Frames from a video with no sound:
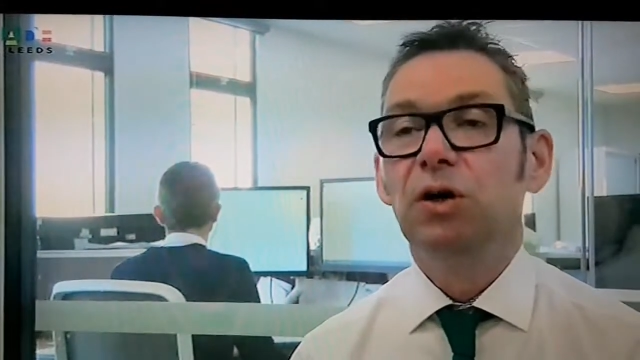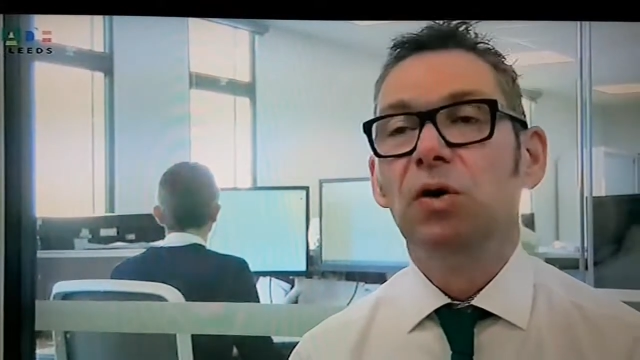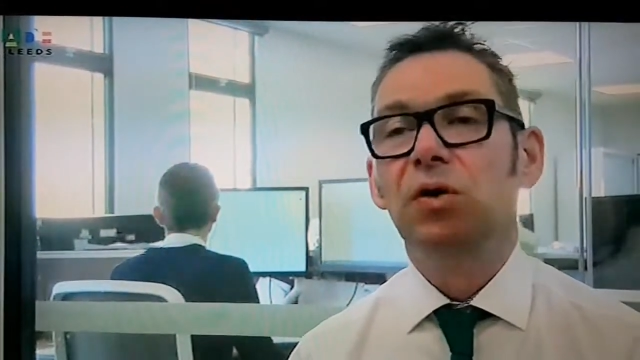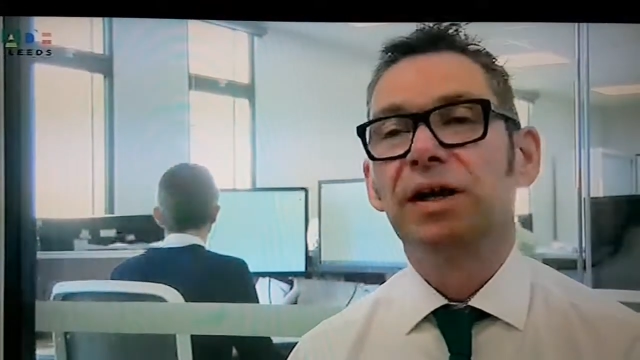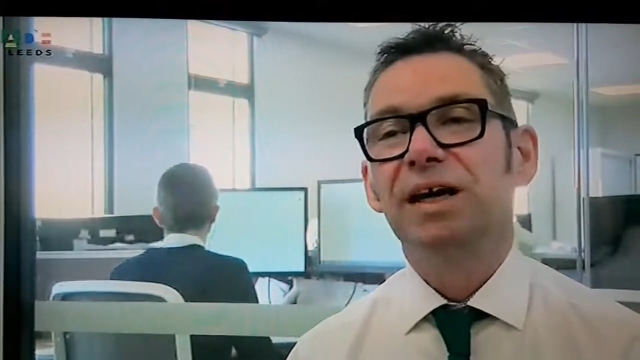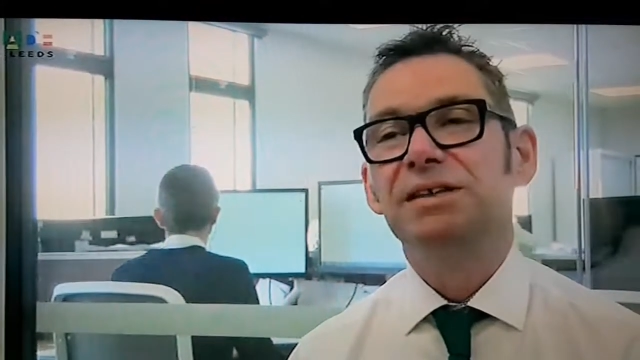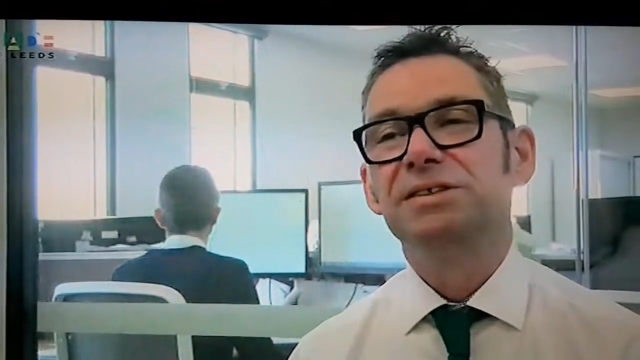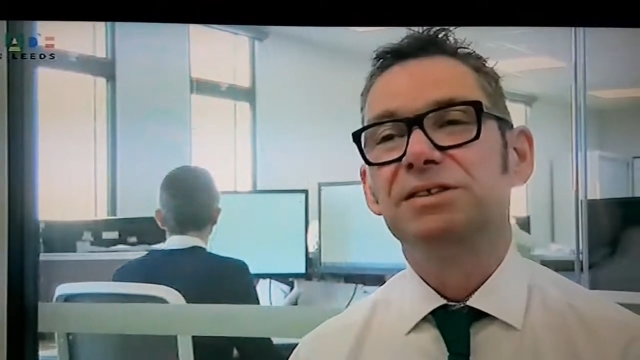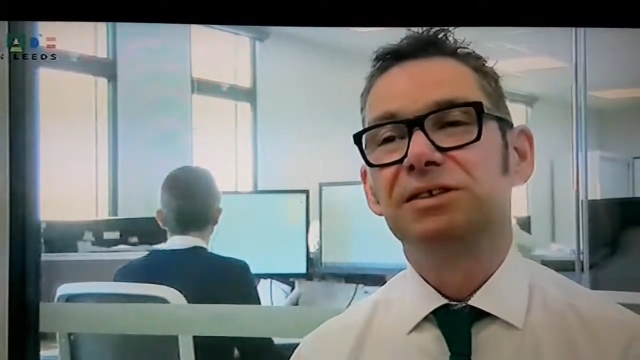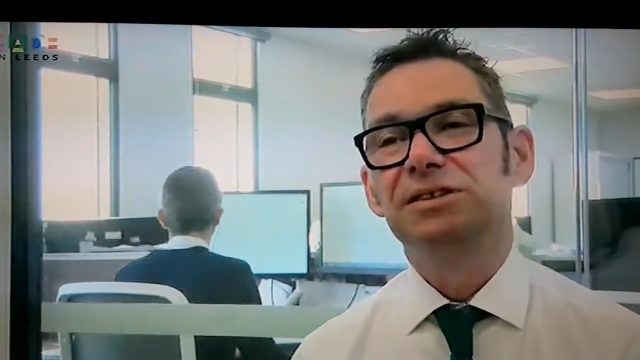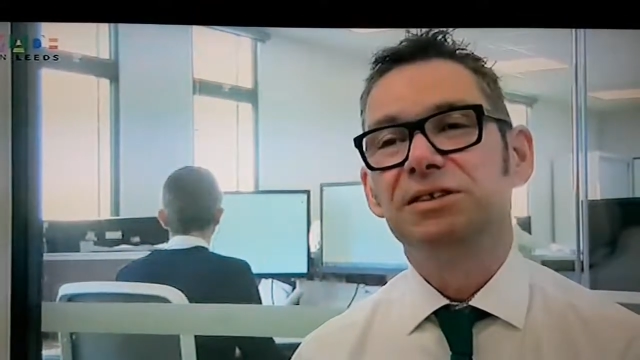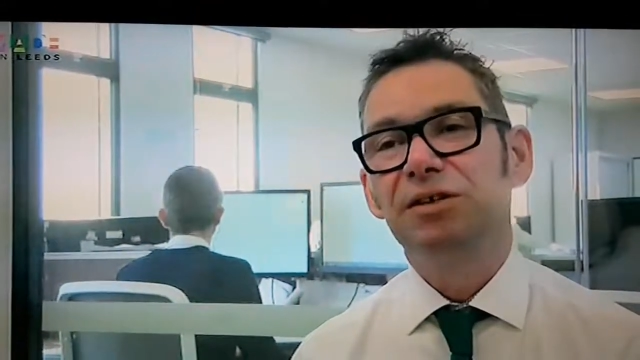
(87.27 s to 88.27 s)
or cancers
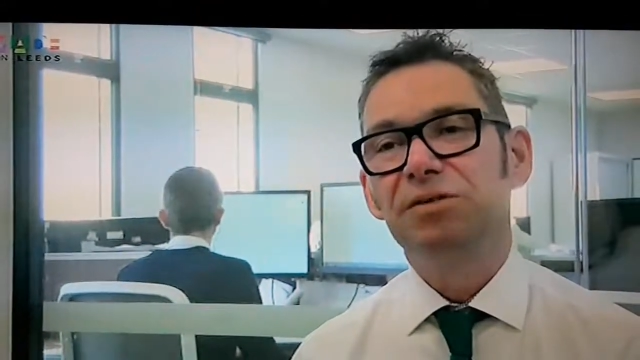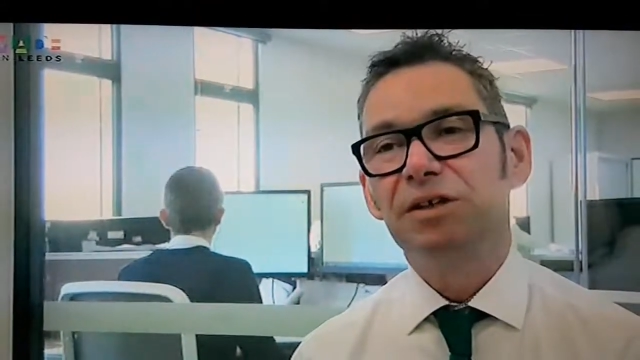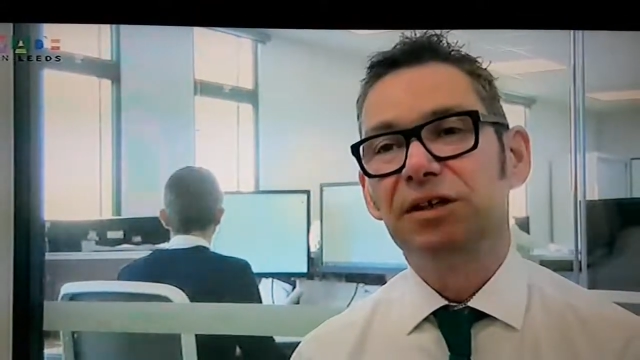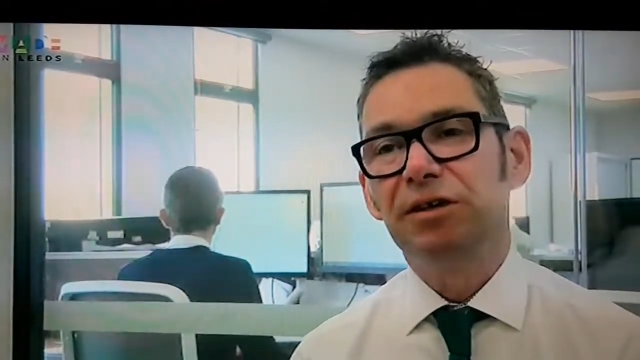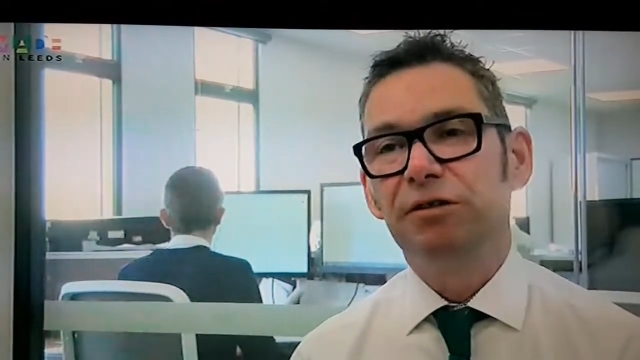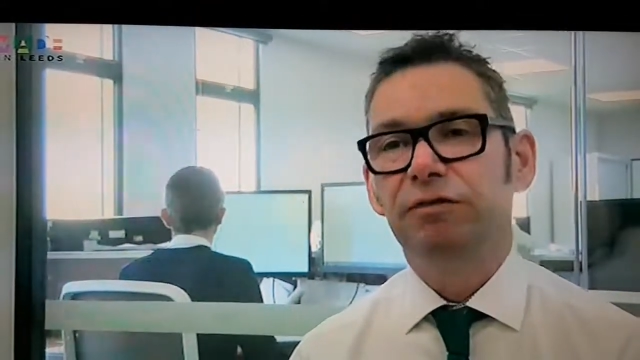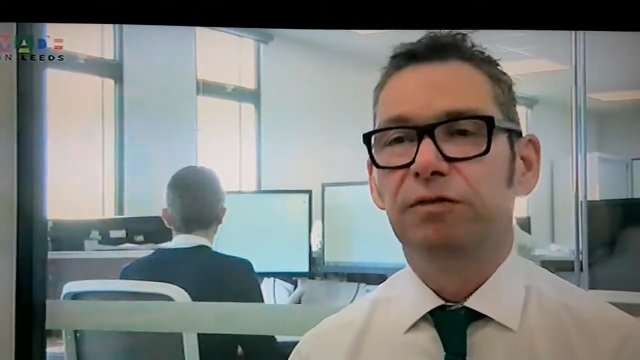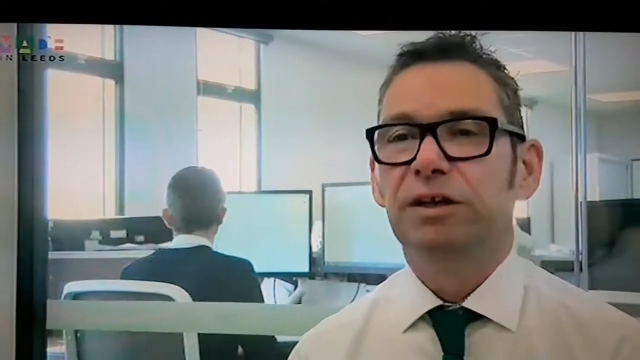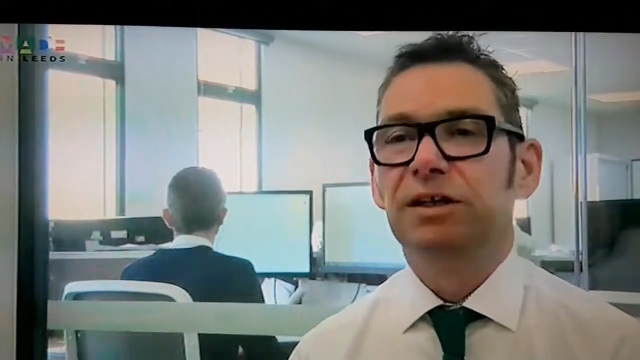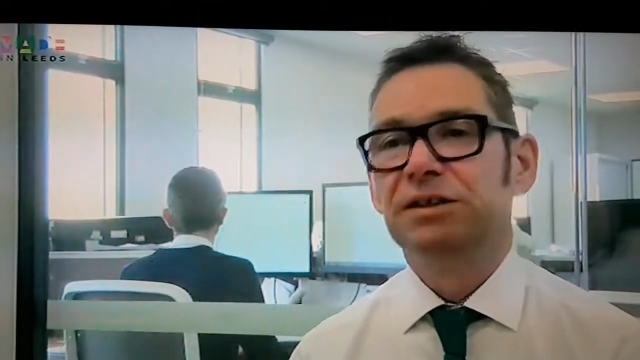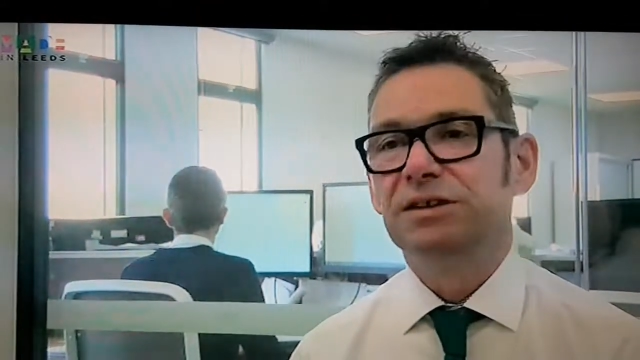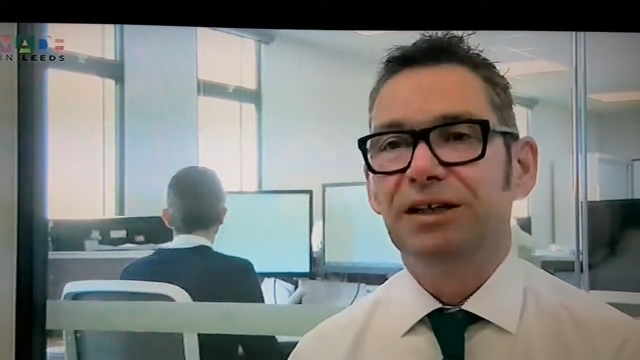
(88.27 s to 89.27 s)
that don't give
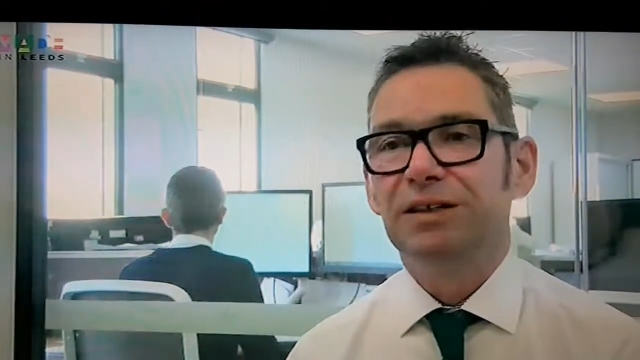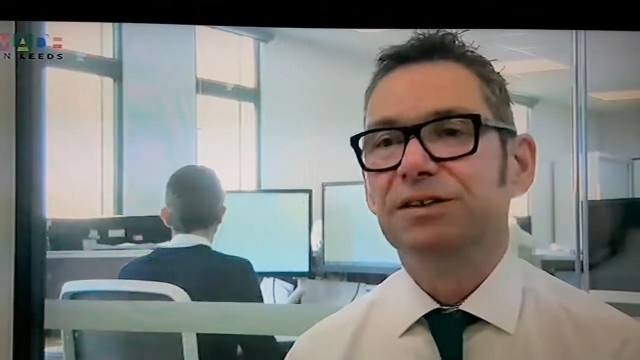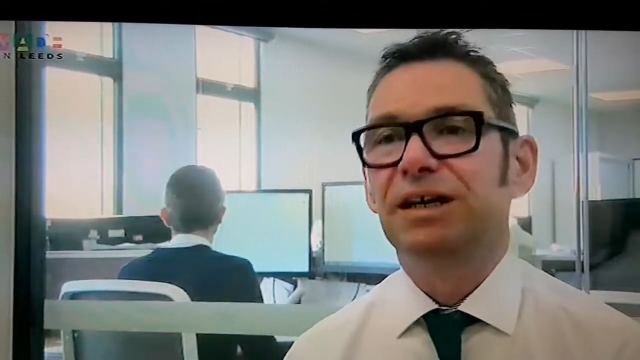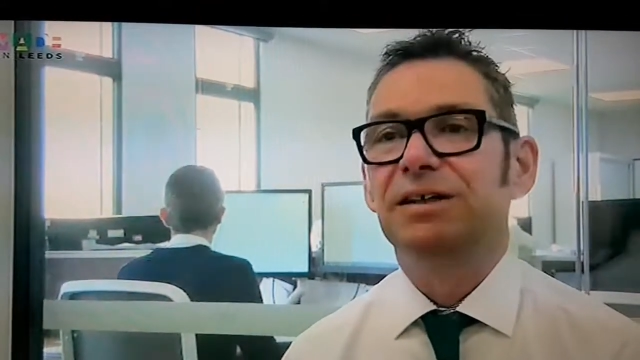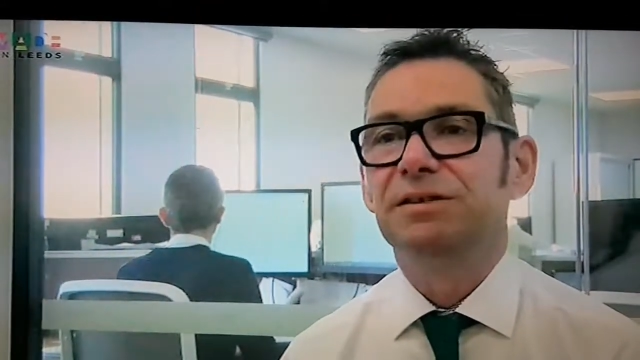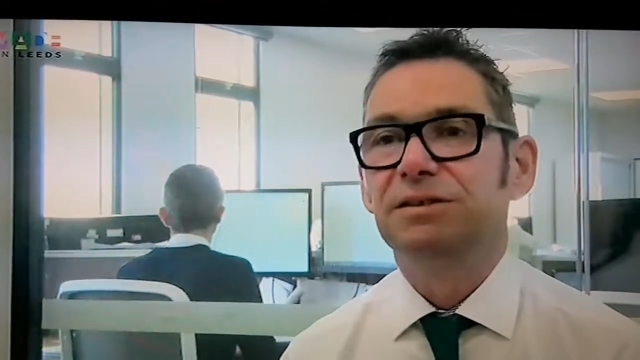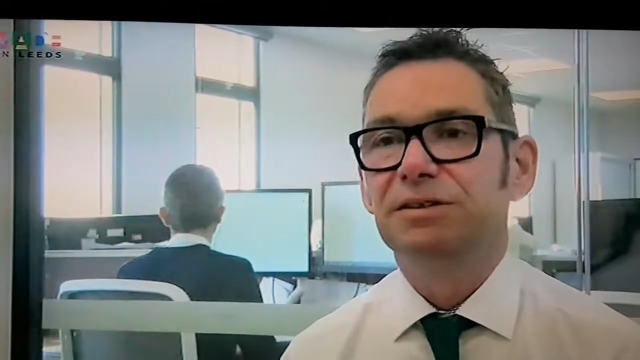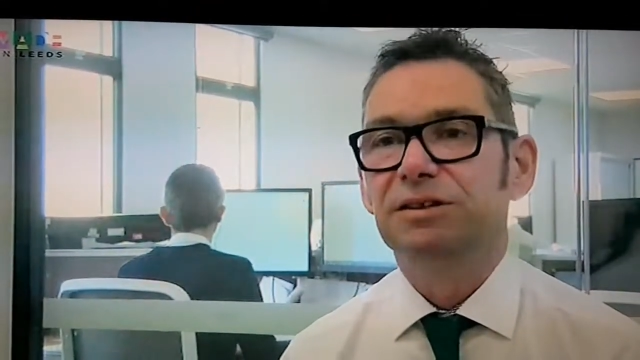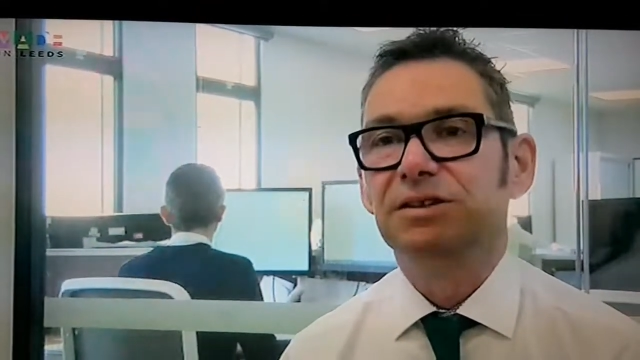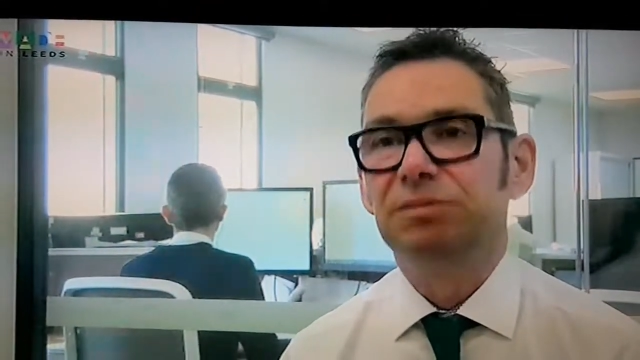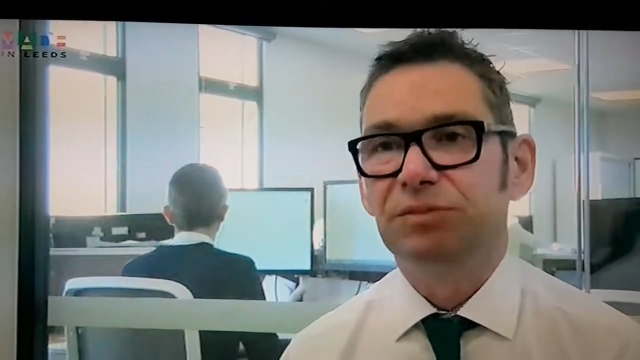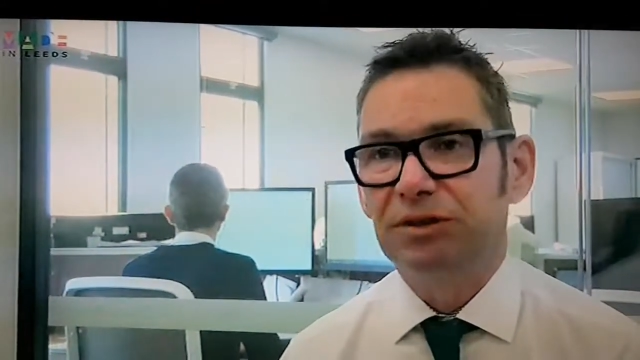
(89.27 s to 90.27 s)
telltale
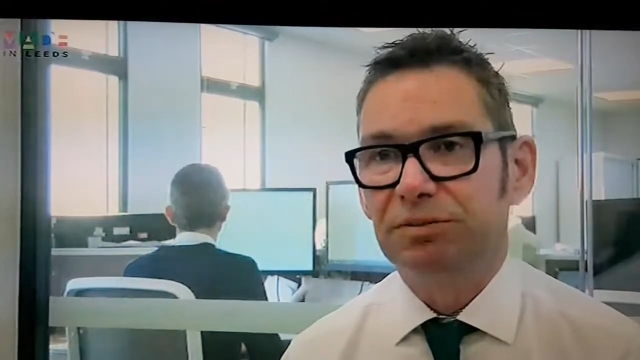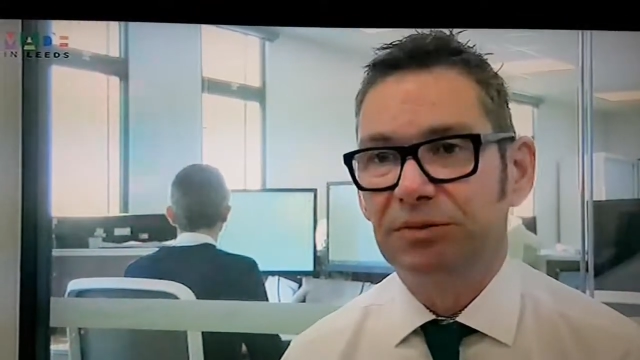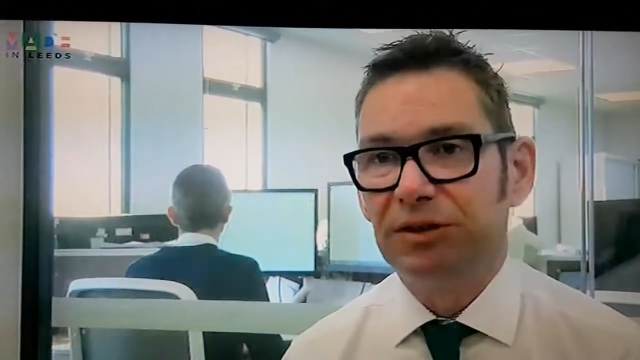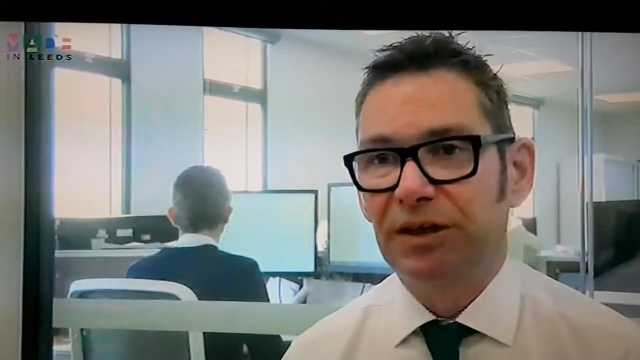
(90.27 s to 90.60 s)
symptoms.